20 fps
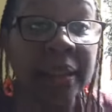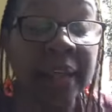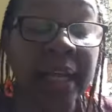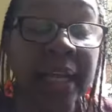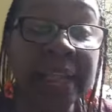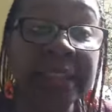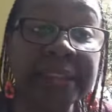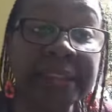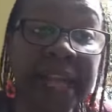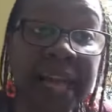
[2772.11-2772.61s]

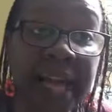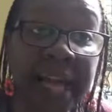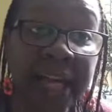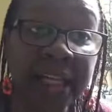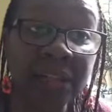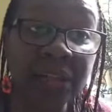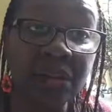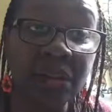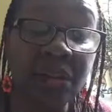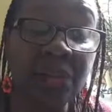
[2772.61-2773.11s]
has
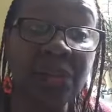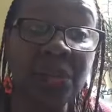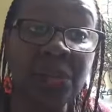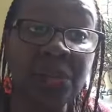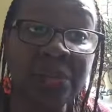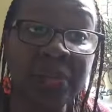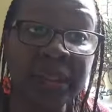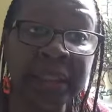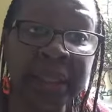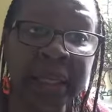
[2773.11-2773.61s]
had on
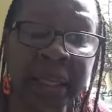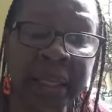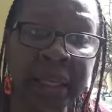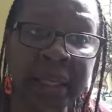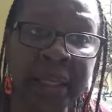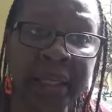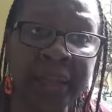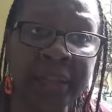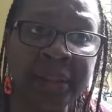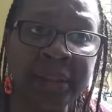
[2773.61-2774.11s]

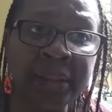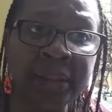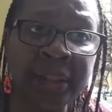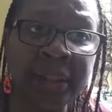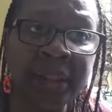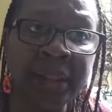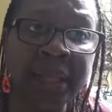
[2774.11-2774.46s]
humankind,